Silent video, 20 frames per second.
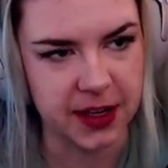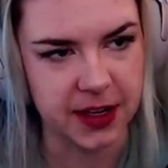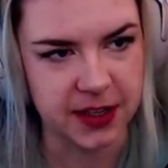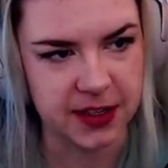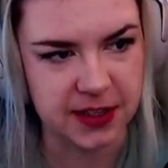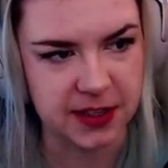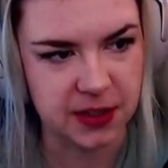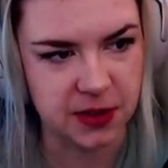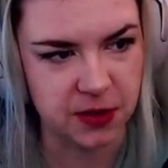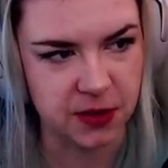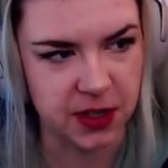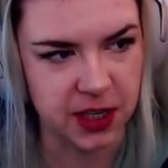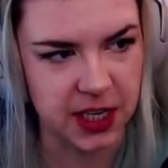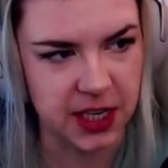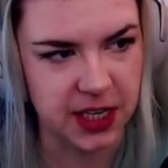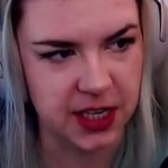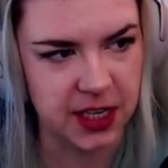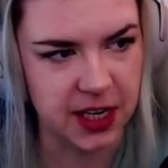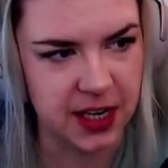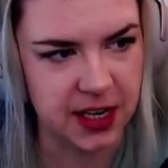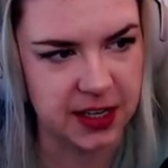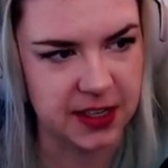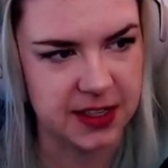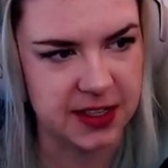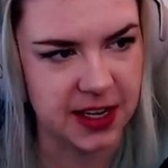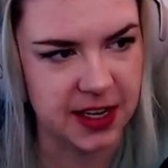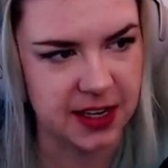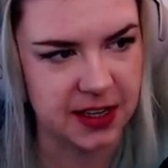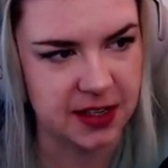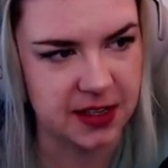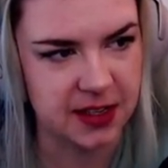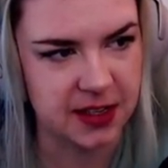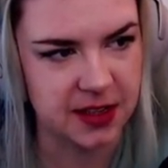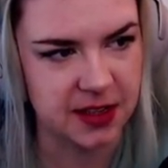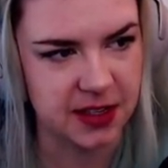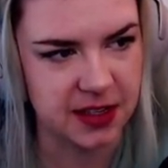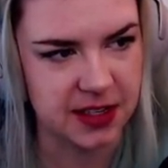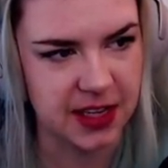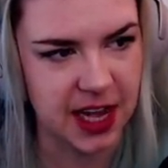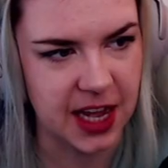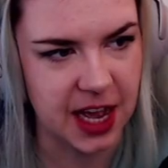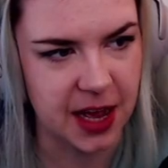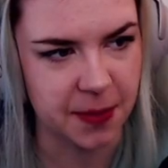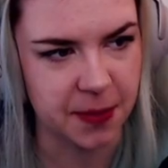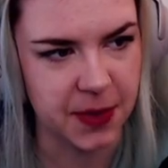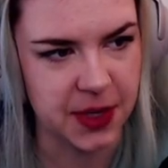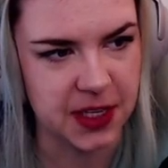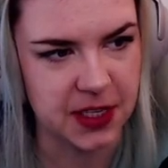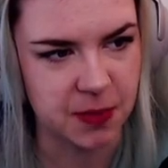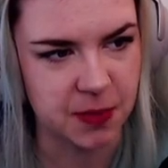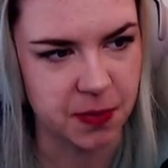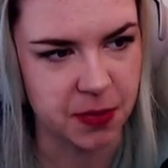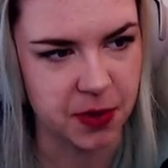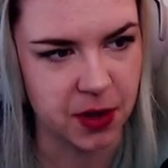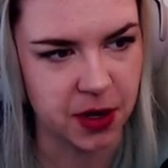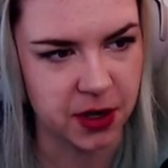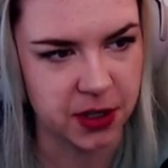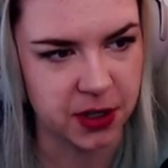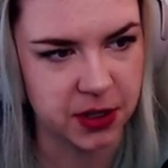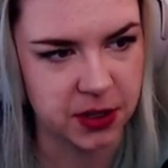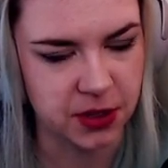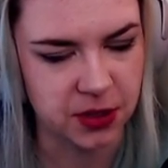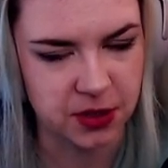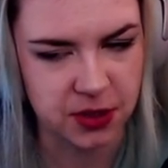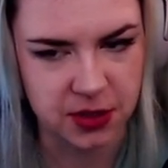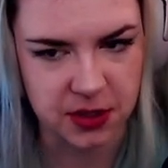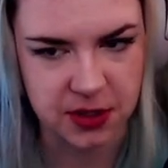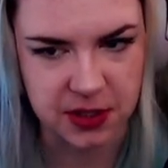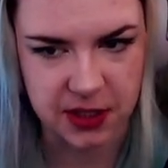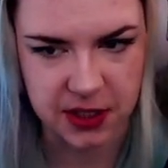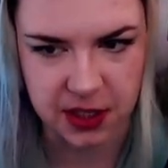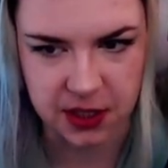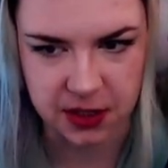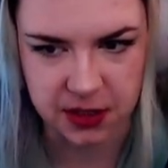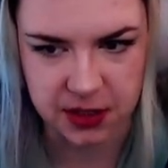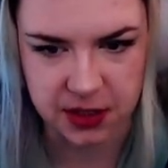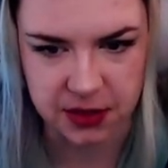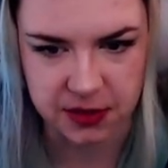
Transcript: screen and it says this app is blocked due to security